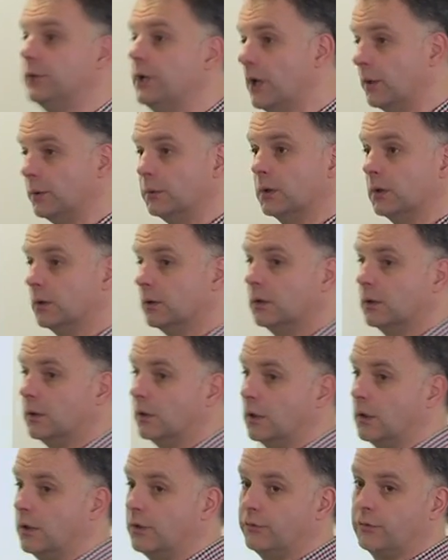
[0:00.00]
you
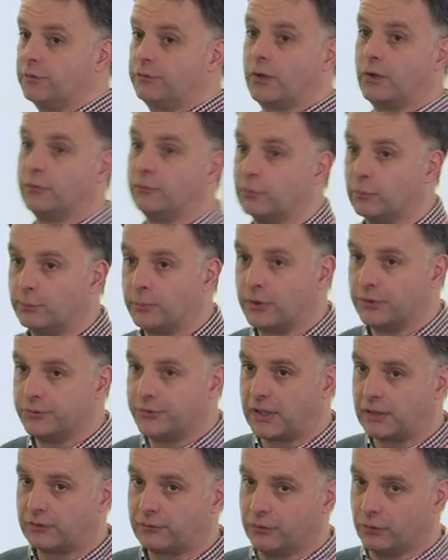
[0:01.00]
as a total
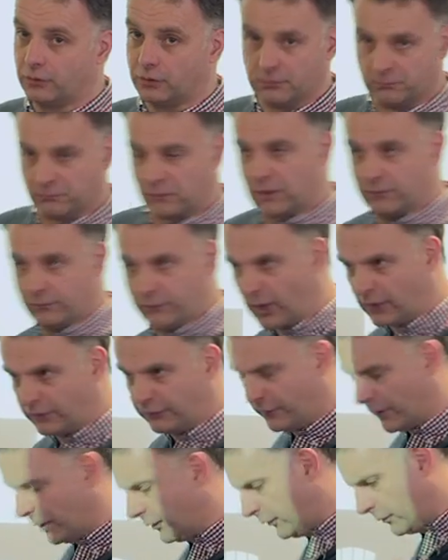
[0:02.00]
project, or vice
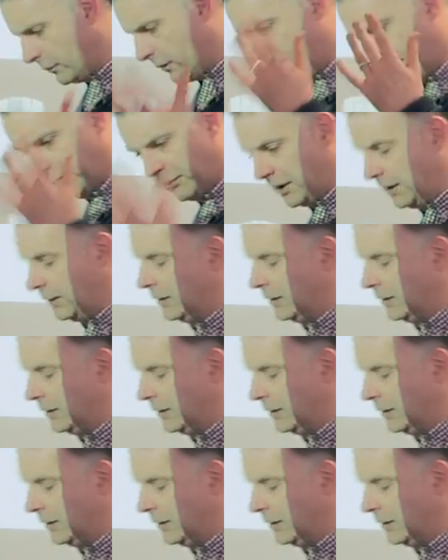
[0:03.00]
versa with,